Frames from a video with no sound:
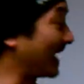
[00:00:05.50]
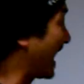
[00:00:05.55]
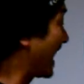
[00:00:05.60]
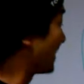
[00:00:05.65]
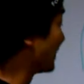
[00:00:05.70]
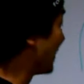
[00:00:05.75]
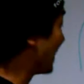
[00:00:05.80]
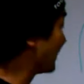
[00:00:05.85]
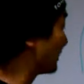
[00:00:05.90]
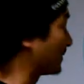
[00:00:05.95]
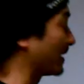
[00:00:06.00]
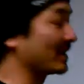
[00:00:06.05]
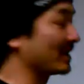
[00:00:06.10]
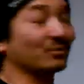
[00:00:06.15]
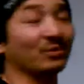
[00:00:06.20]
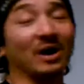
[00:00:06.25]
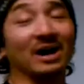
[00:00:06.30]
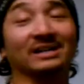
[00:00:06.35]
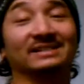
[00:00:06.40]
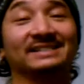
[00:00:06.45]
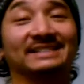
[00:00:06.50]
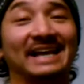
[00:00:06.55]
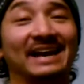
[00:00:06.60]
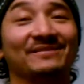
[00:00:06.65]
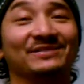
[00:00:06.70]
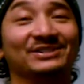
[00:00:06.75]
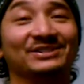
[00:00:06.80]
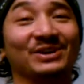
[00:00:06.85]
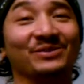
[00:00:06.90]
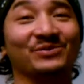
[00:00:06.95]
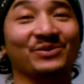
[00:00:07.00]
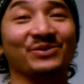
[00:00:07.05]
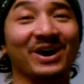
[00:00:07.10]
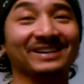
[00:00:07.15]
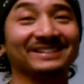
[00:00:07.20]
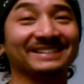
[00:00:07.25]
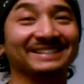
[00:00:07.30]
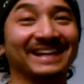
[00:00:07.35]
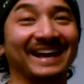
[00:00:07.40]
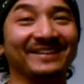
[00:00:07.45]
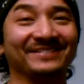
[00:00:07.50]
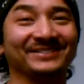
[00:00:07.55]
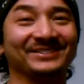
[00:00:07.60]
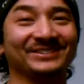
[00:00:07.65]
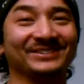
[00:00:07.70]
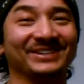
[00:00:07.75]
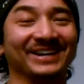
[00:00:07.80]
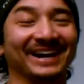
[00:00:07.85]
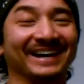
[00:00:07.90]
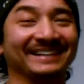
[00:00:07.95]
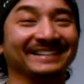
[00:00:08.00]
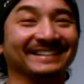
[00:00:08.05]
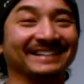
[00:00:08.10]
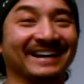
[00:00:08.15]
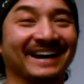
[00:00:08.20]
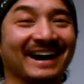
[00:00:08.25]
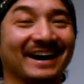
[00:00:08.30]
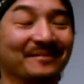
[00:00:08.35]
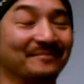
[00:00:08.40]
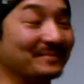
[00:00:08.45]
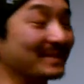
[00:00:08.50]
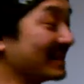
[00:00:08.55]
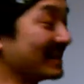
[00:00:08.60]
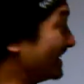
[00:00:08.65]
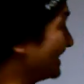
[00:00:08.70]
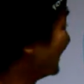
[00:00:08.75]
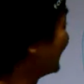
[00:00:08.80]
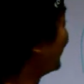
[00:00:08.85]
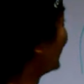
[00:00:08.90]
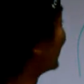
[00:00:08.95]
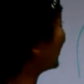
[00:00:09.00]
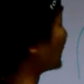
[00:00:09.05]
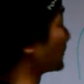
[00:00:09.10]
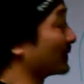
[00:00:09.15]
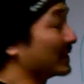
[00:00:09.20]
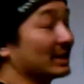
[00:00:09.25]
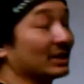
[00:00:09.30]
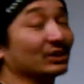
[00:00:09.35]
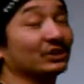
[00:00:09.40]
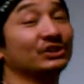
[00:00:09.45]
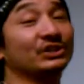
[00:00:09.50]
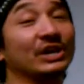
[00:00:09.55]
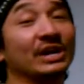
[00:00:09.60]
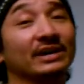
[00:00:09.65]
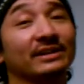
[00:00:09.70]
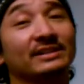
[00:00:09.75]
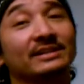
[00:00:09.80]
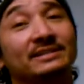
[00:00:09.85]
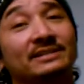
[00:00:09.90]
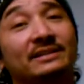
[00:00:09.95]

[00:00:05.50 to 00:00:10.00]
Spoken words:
and my friend Rod Savage at rodsavage.com. Feel free to share this